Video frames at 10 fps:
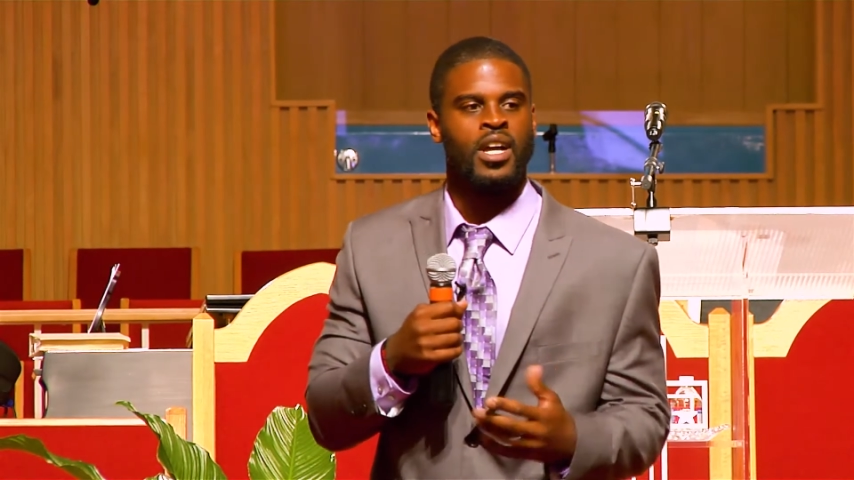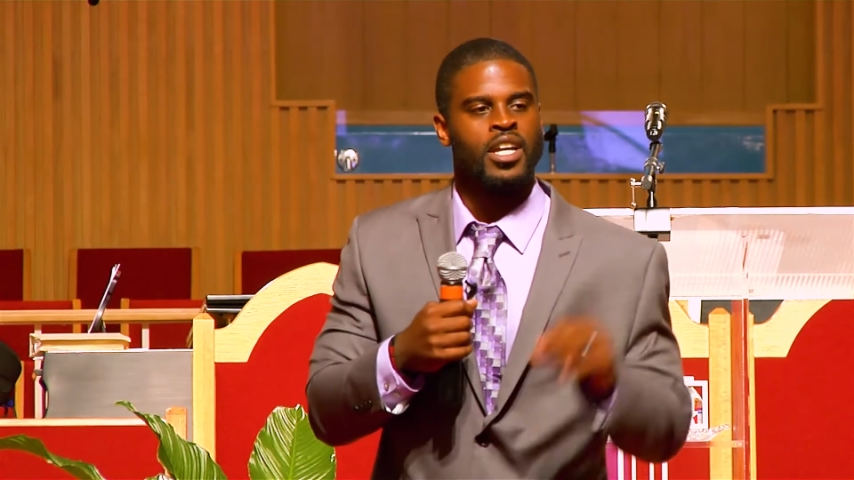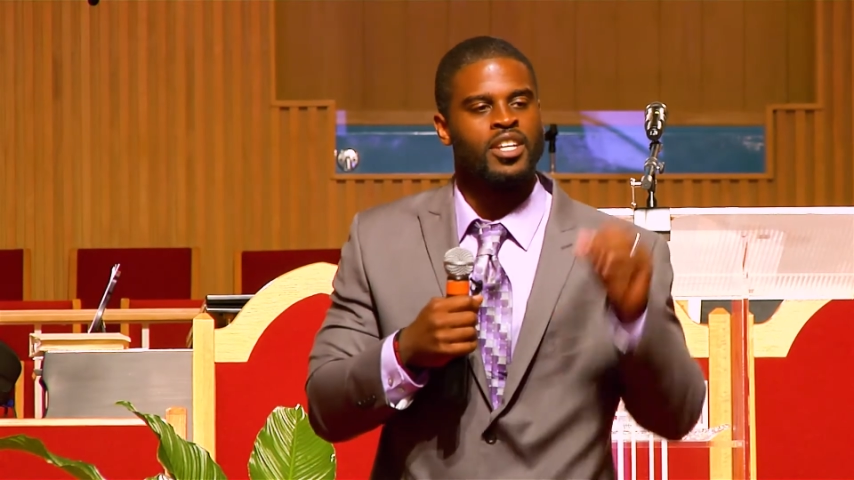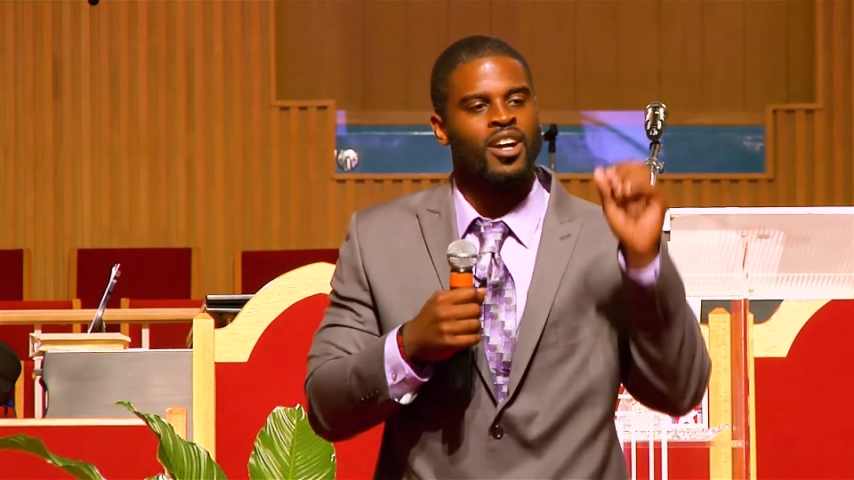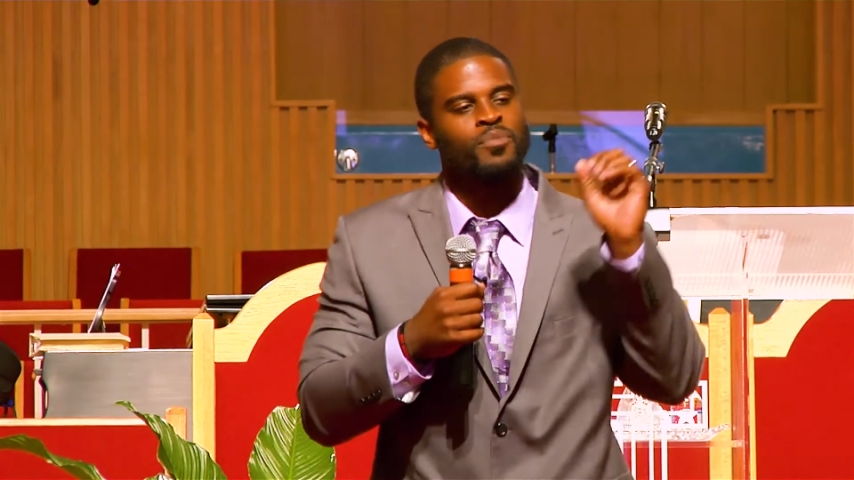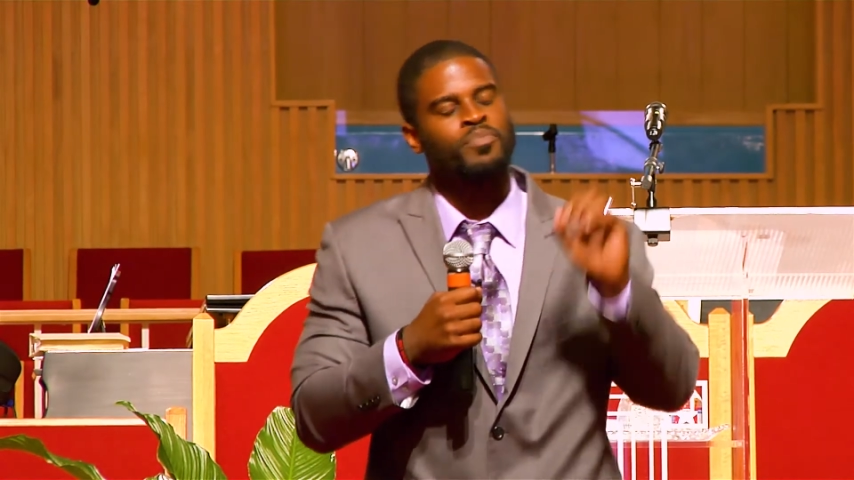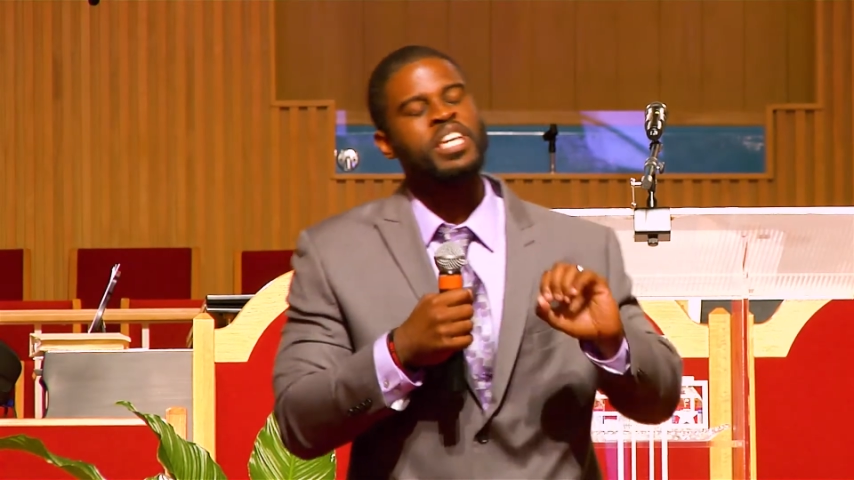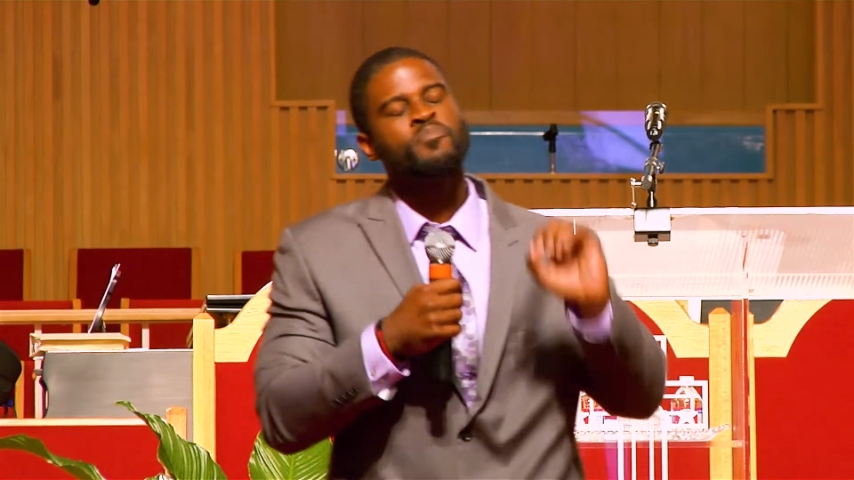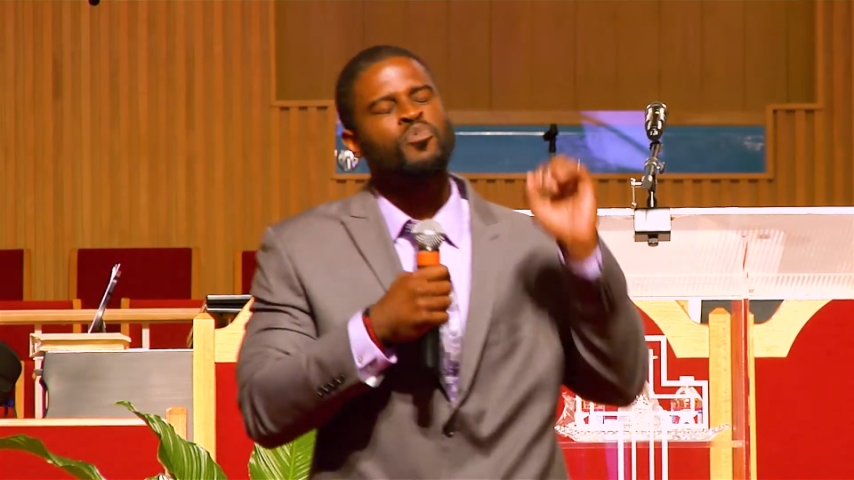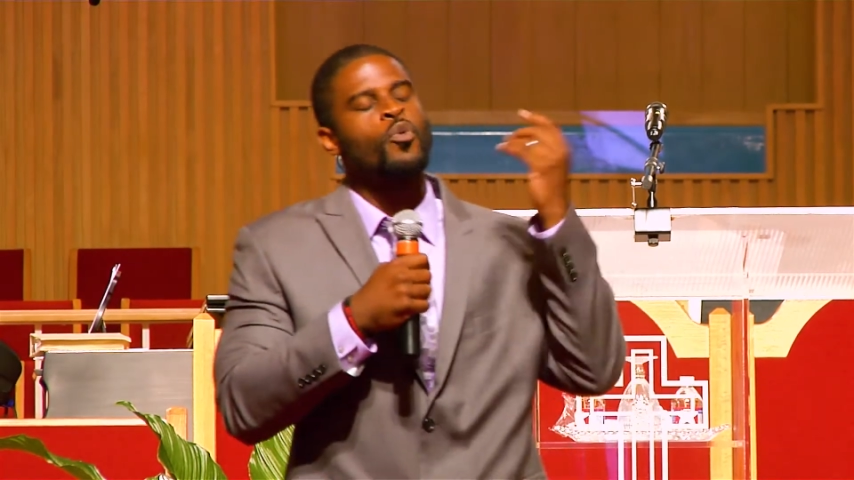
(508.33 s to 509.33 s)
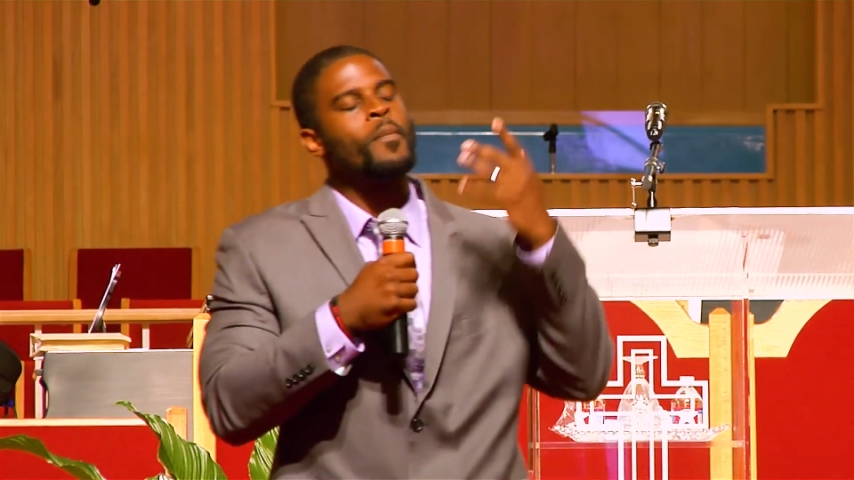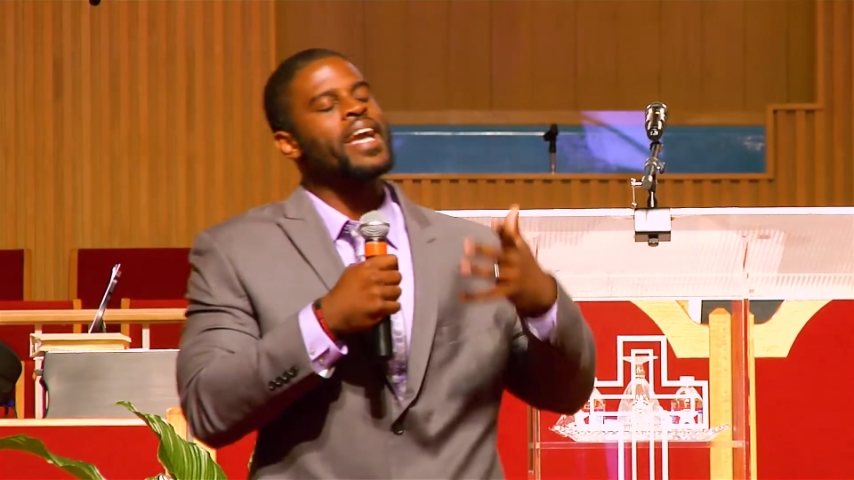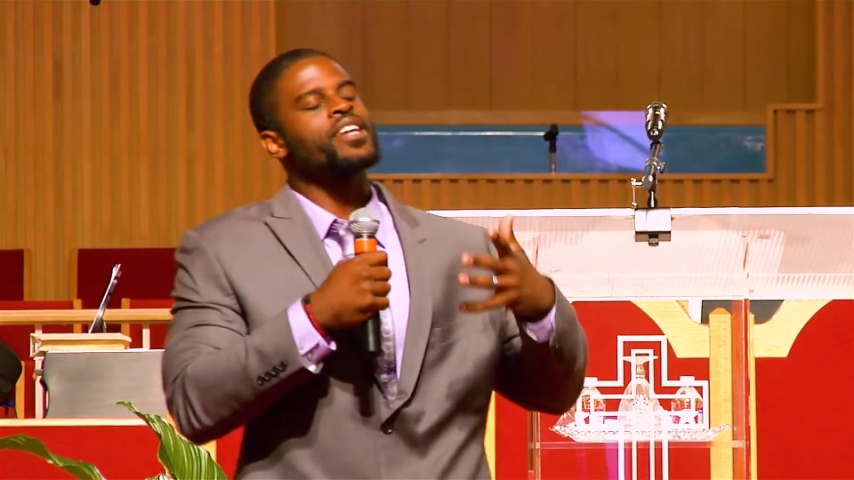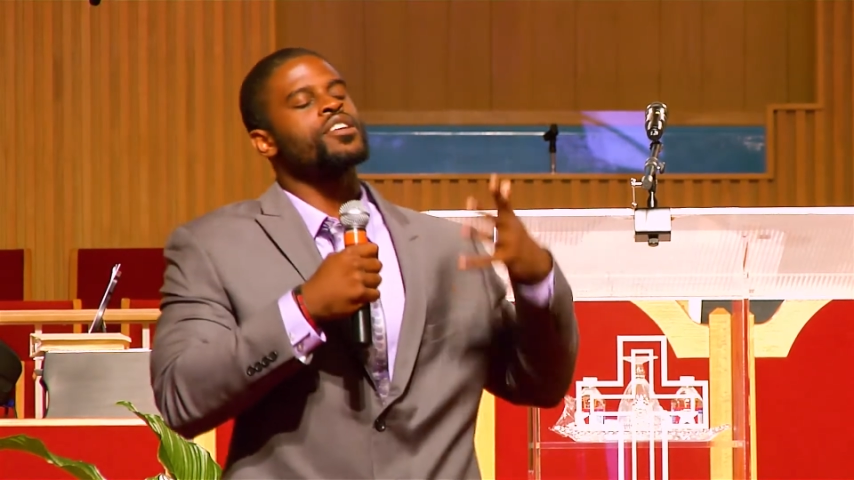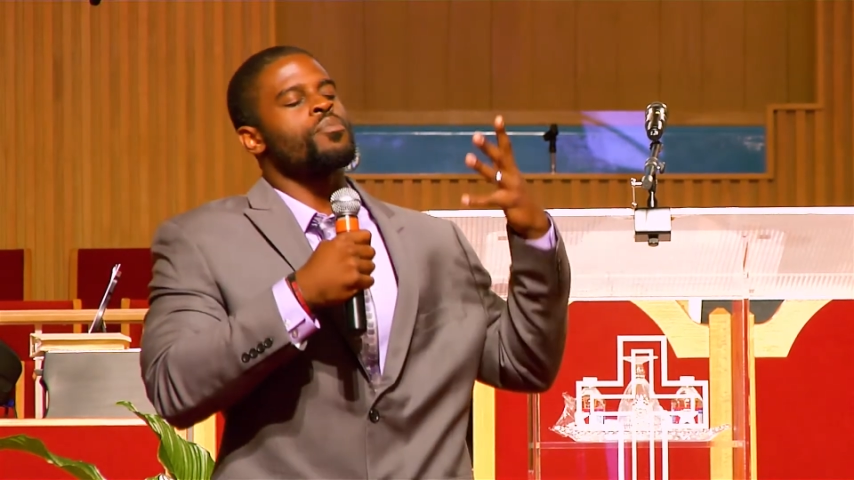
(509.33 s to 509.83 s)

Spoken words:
Young people, make your